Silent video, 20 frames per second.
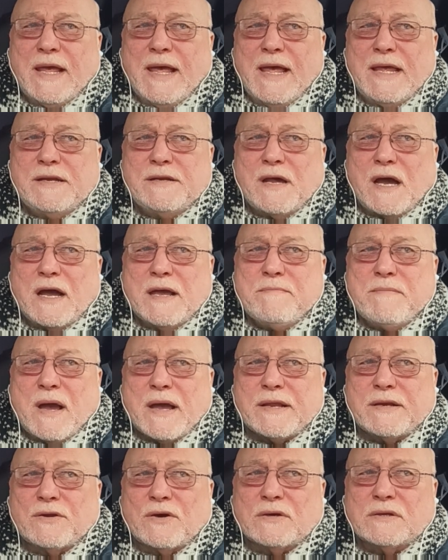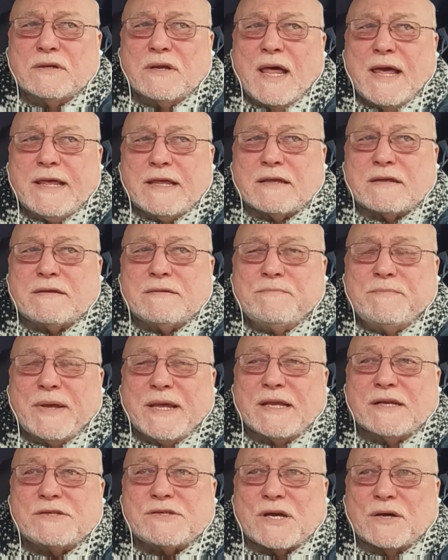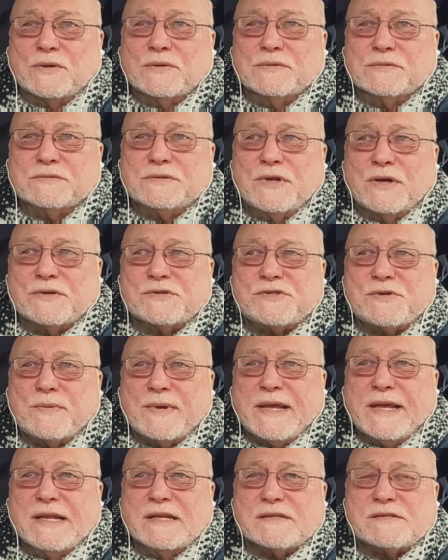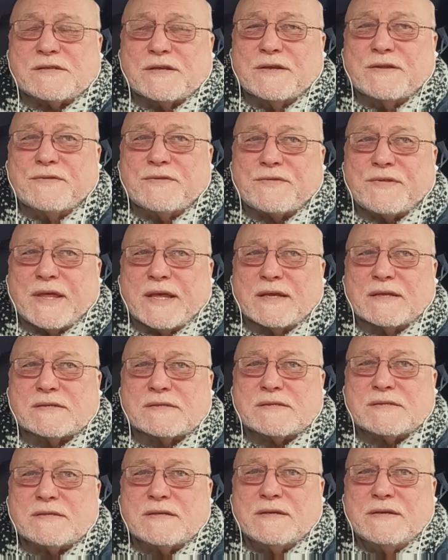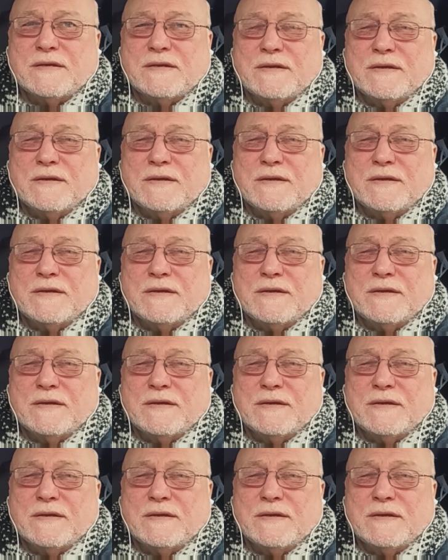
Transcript: And I might not like being told not to eat certain things.